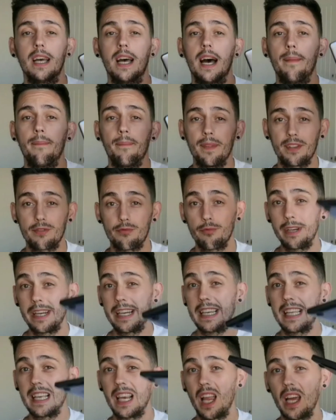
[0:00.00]
It's
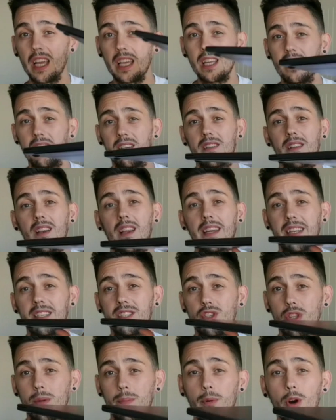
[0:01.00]
really light, like
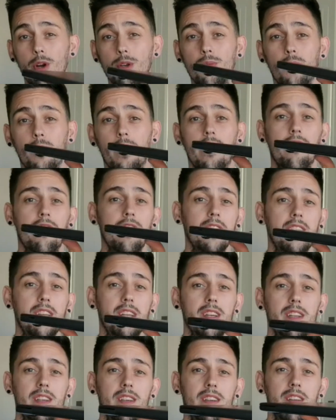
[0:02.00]
it's to the point where I
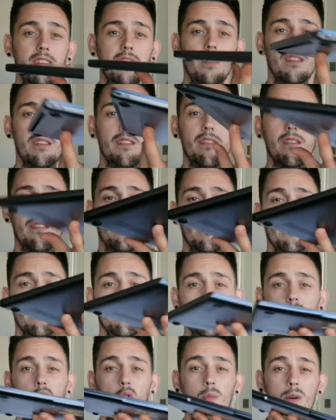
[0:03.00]
can
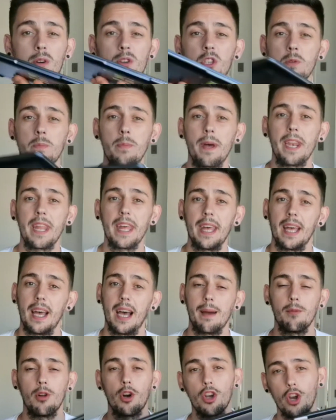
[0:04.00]
almost spin it.
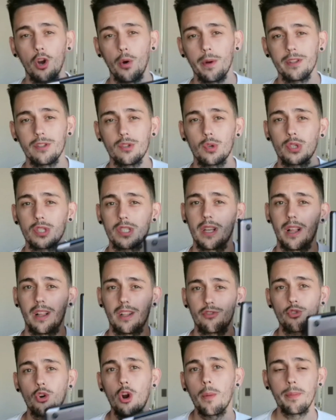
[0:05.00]
I'm not going to because I'll
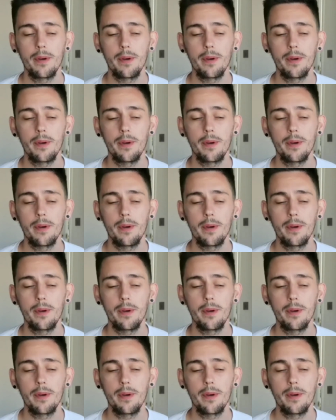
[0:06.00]
drop